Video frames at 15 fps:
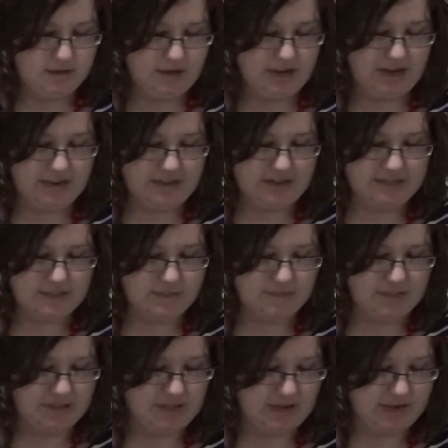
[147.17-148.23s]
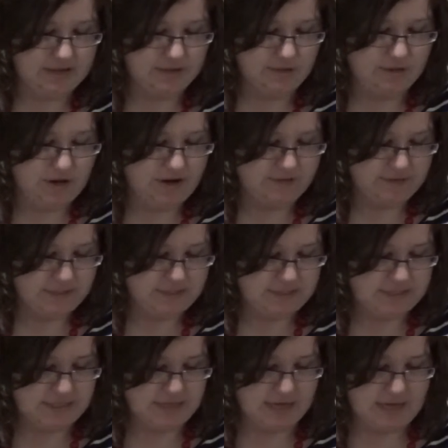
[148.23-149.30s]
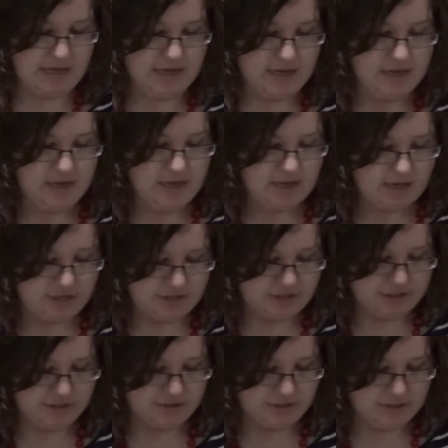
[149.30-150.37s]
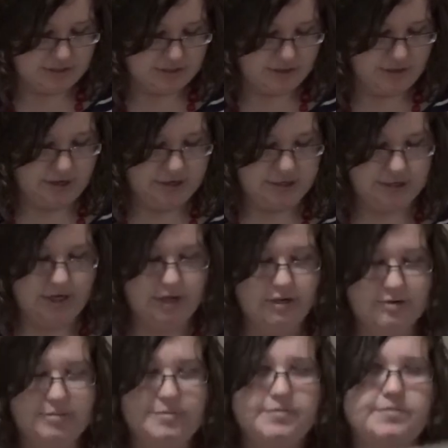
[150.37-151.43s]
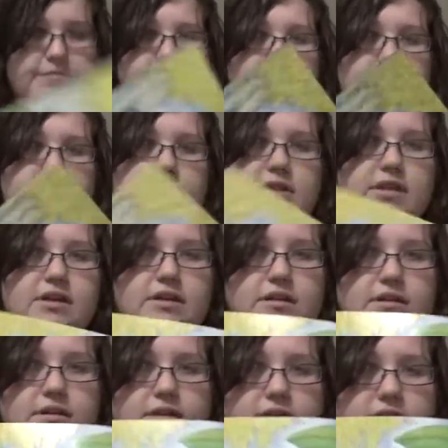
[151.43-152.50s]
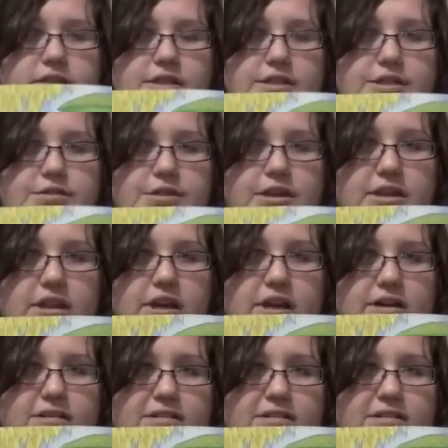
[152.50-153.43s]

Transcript: And that's something that I don't often see in children's literature. See, she's right there.